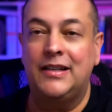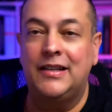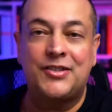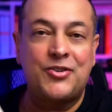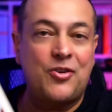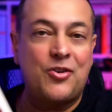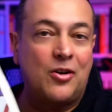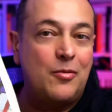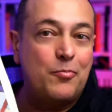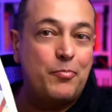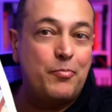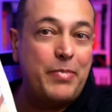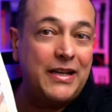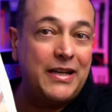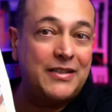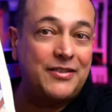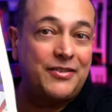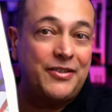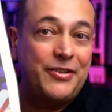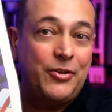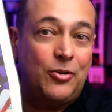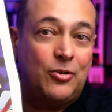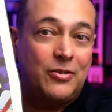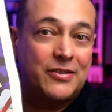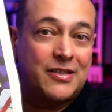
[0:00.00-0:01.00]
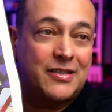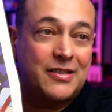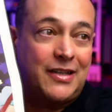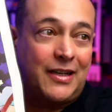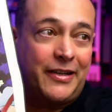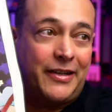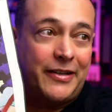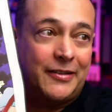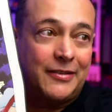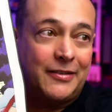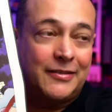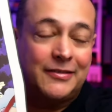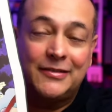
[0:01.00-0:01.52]
it's gone back to the old
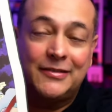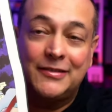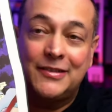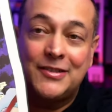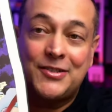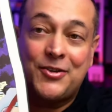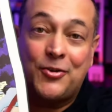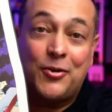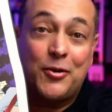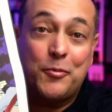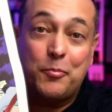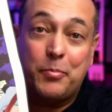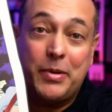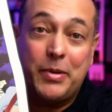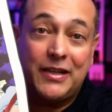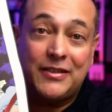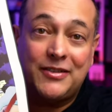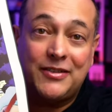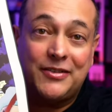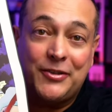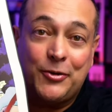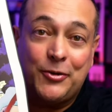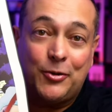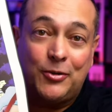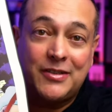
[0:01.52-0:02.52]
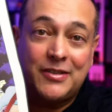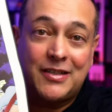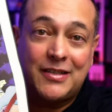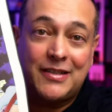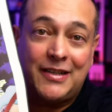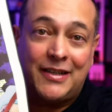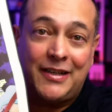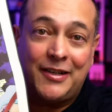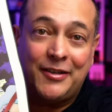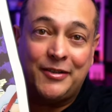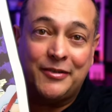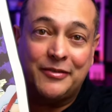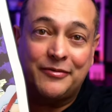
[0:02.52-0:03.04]
style. It's gone back to the old
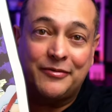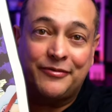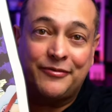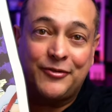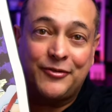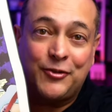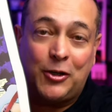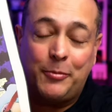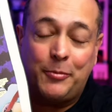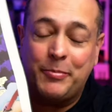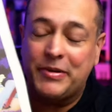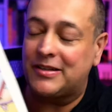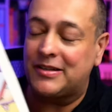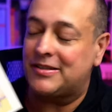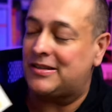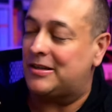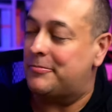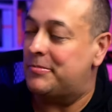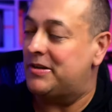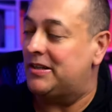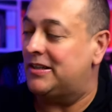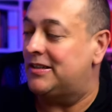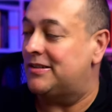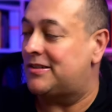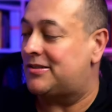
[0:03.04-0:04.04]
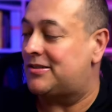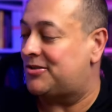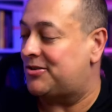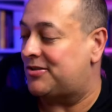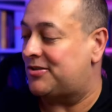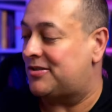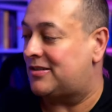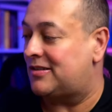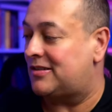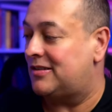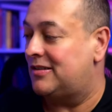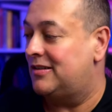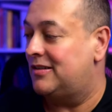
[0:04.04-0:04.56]
style of comics. I mean, it's
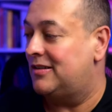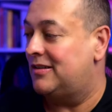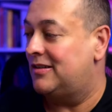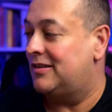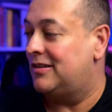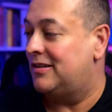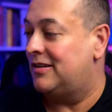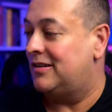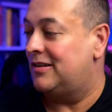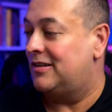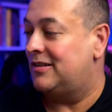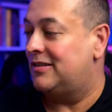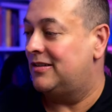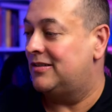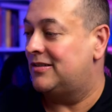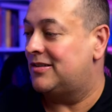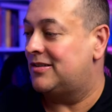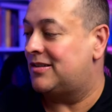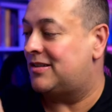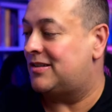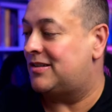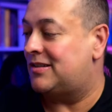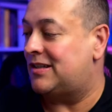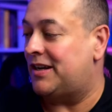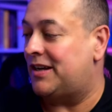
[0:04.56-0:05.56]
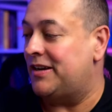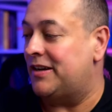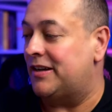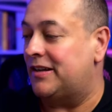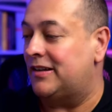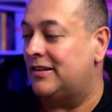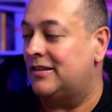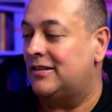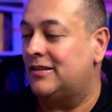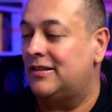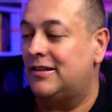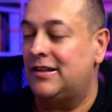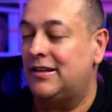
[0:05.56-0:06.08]
just
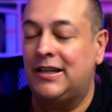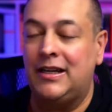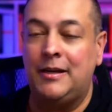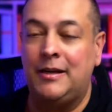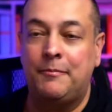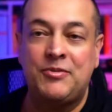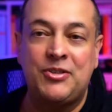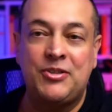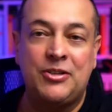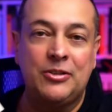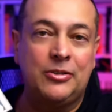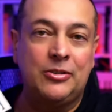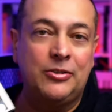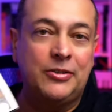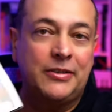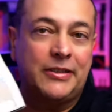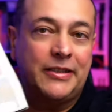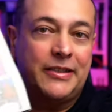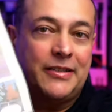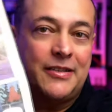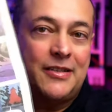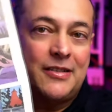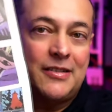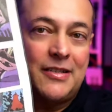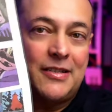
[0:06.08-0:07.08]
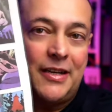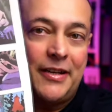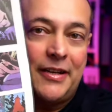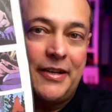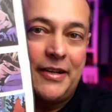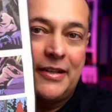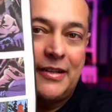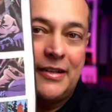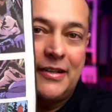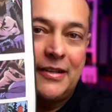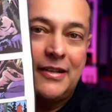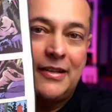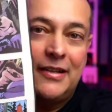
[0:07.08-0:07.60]
stunning. Absolutely
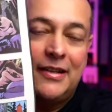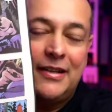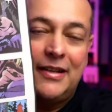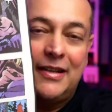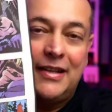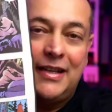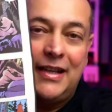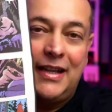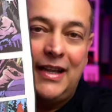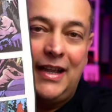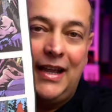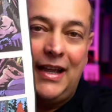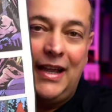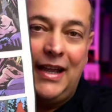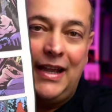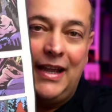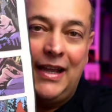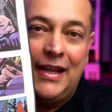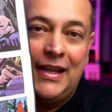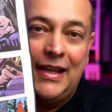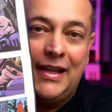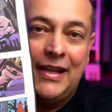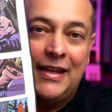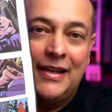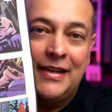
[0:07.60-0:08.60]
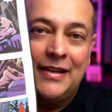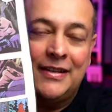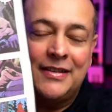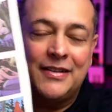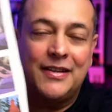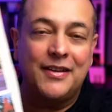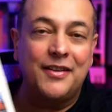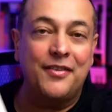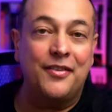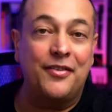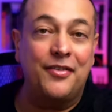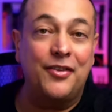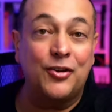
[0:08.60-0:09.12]
stunning.
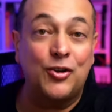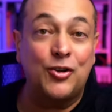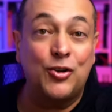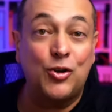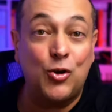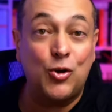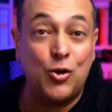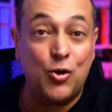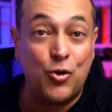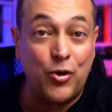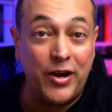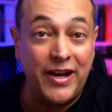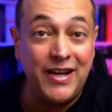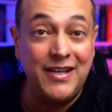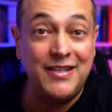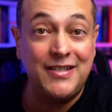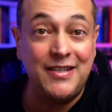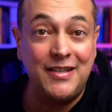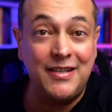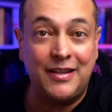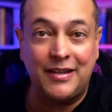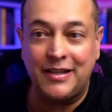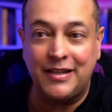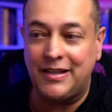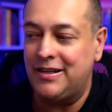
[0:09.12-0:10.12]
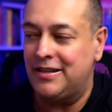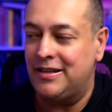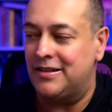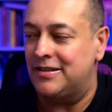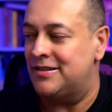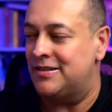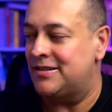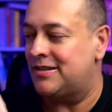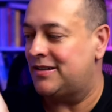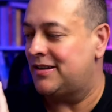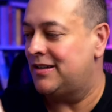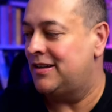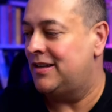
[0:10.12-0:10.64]
And the crazy thing
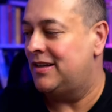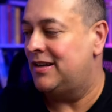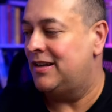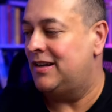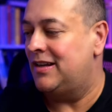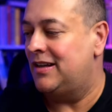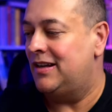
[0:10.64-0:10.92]
is,